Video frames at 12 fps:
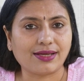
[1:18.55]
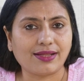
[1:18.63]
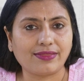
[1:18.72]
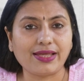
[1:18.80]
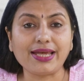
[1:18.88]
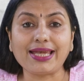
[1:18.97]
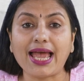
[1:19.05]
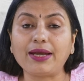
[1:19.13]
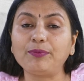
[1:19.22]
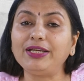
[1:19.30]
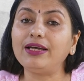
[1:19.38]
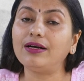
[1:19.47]
They can
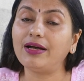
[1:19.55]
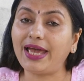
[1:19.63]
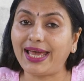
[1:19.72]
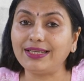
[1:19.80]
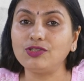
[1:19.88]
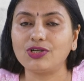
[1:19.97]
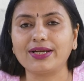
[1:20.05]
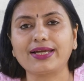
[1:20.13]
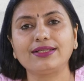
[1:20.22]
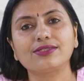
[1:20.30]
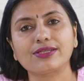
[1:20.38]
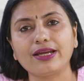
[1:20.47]
be a hedge
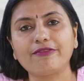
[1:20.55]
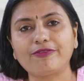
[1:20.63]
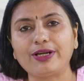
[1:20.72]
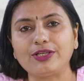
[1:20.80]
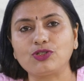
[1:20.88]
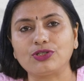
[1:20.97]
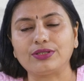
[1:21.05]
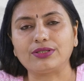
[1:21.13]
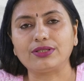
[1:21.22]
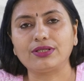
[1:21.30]
against inflation.